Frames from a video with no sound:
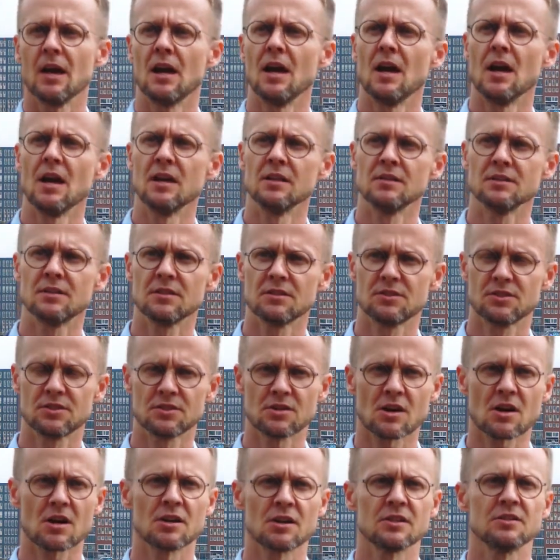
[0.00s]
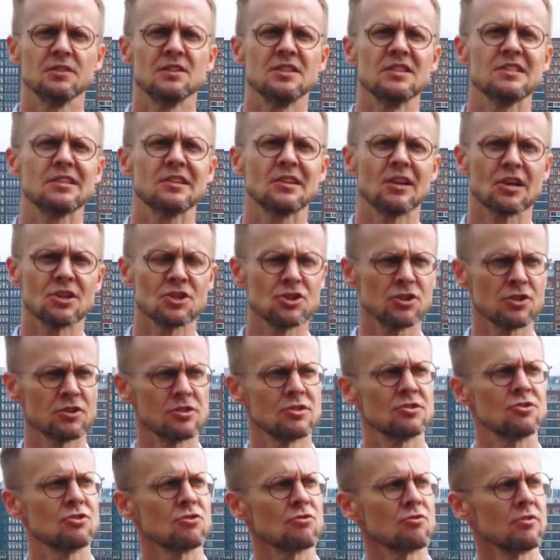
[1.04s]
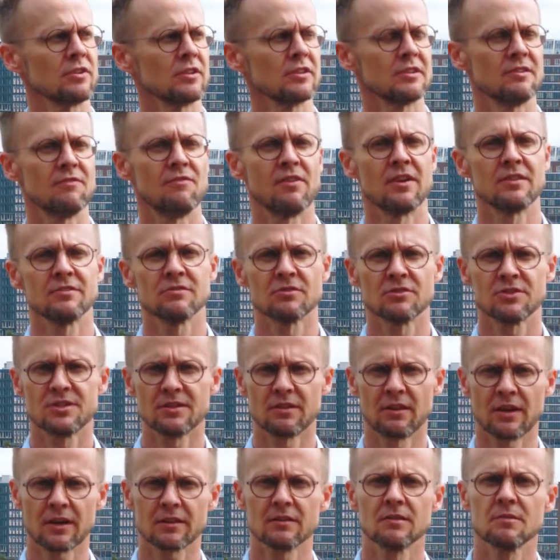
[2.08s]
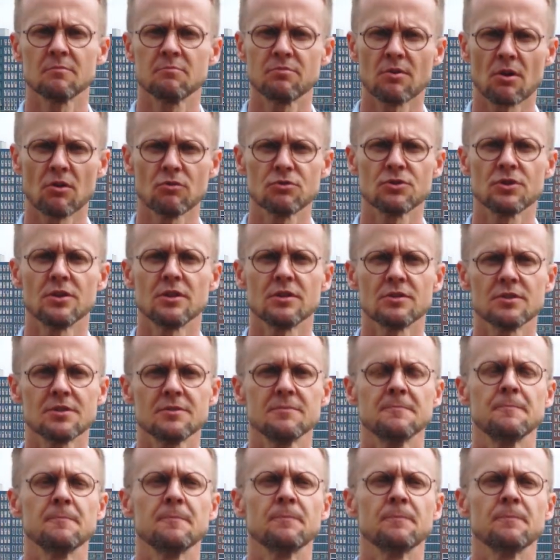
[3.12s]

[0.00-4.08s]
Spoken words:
and start discussions during the vendor selecting process,